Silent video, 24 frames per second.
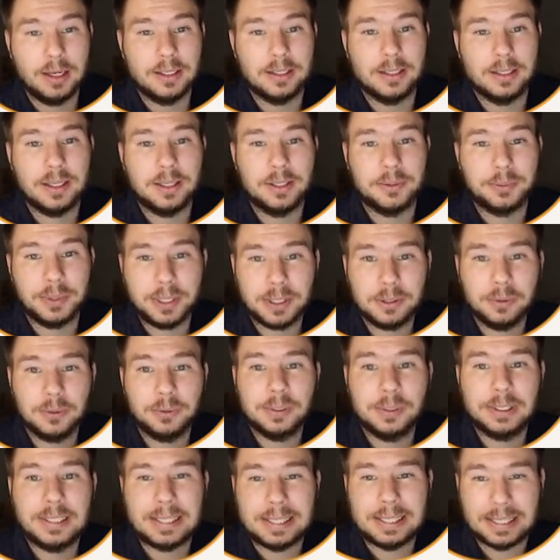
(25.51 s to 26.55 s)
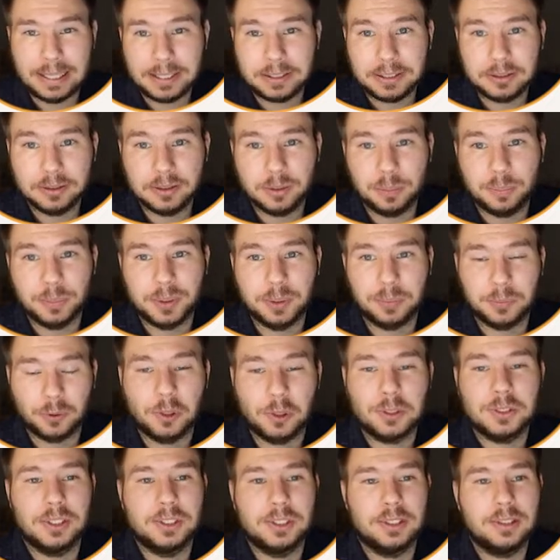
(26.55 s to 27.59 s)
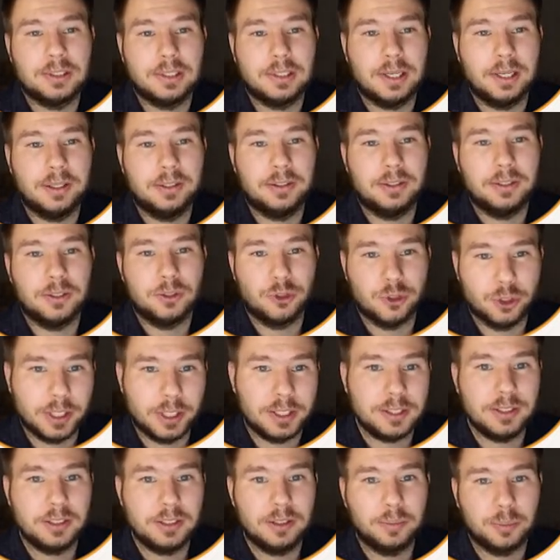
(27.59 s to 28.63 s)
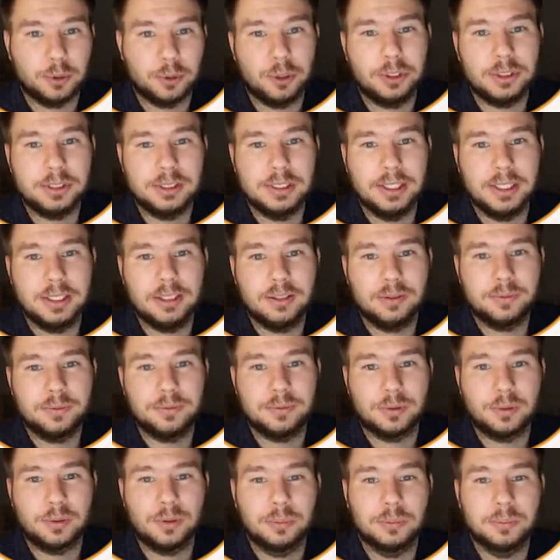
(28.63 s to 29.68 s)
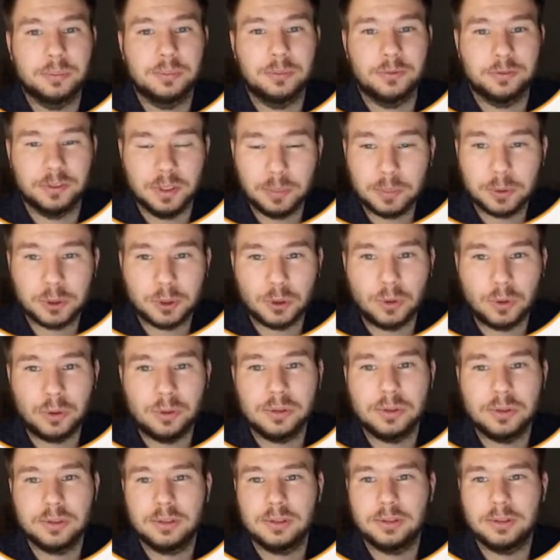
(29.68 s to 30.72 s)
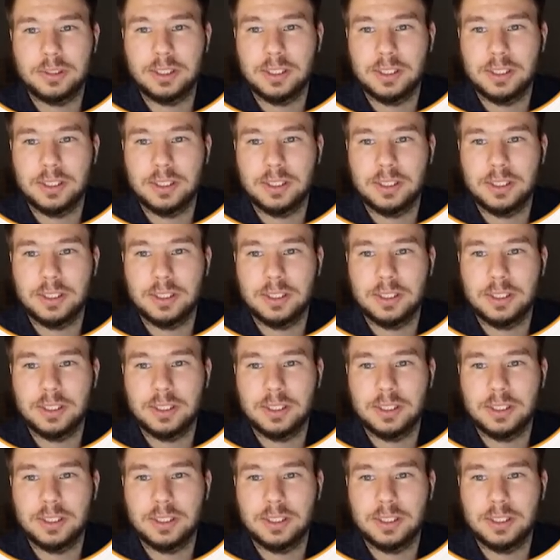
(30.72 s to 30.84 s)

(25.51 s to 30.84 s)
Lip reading: They regularly collect, pre-process, and ingest product data from web crawls,